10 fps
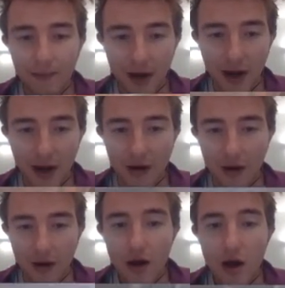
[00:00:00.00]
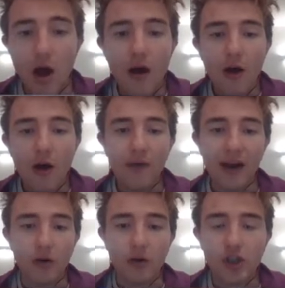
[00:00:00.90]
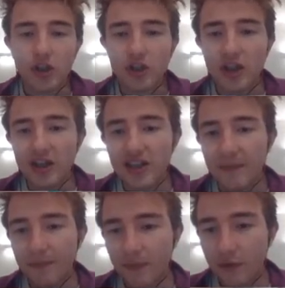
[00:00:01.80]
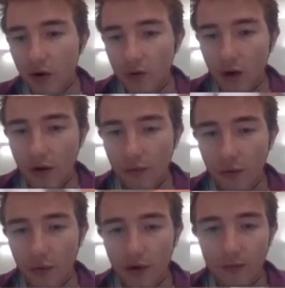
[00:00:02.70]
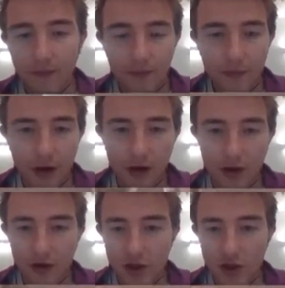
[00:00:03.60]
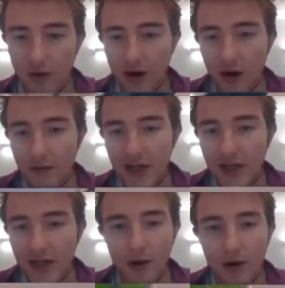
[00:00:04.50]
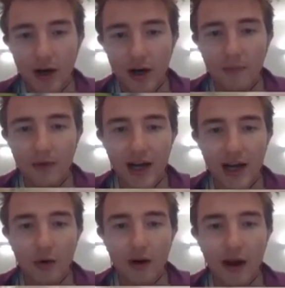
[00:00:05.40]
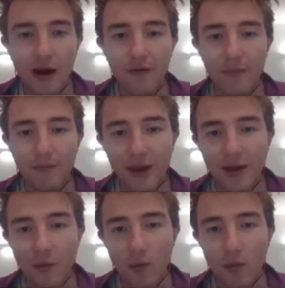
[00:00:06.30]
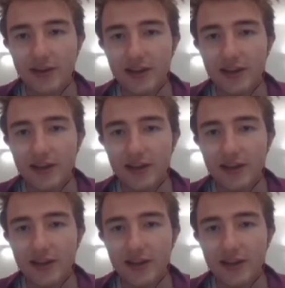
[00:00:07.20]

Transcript: And Vakoc just sits in fourth wheel and just loving life. Tanner's behind him, Gasparotto ahead of him, and then Wellens.